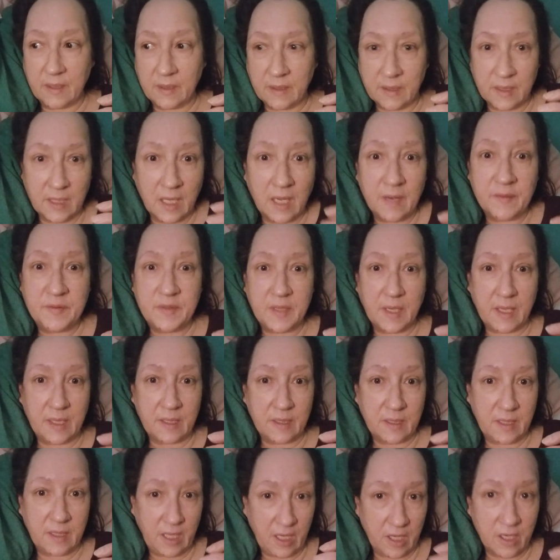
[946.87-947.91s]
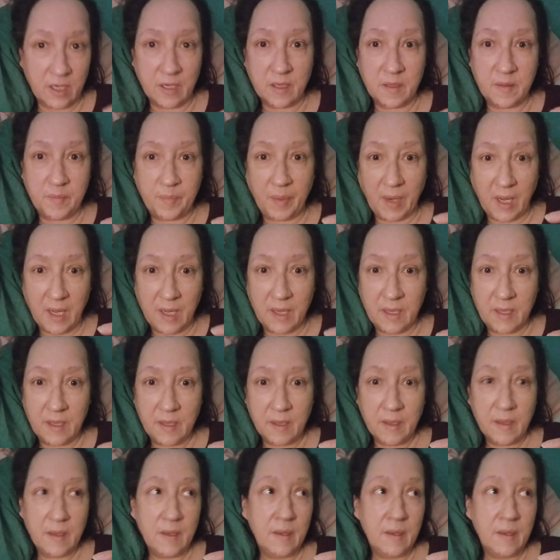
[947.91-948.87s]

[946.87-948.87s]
loved and cared by,